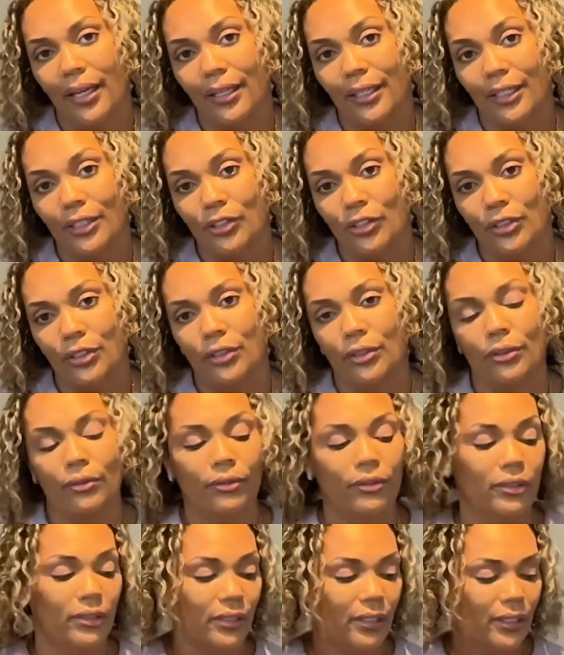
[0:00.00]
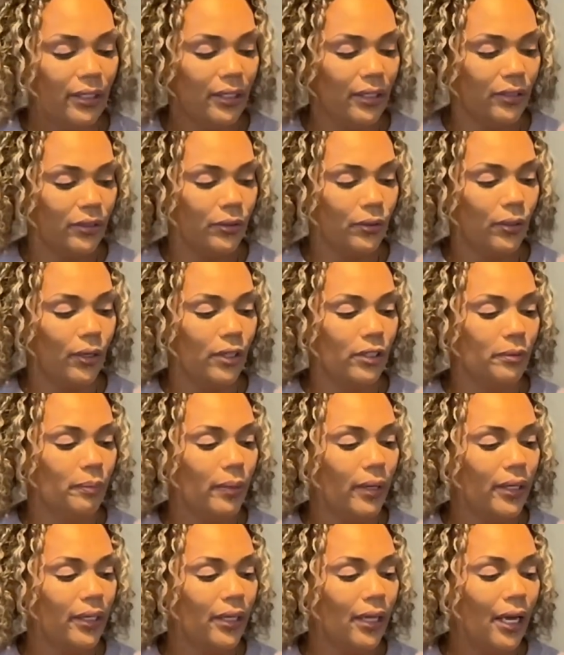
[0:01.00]
and I just don't see it as a
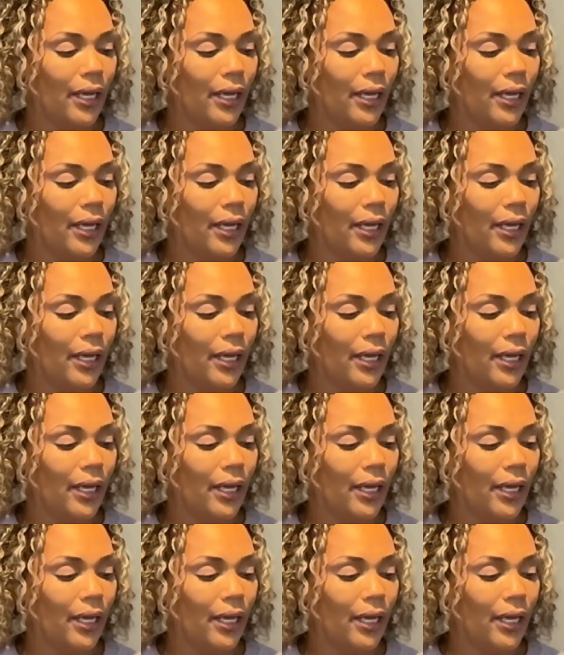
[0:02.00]
crossbody.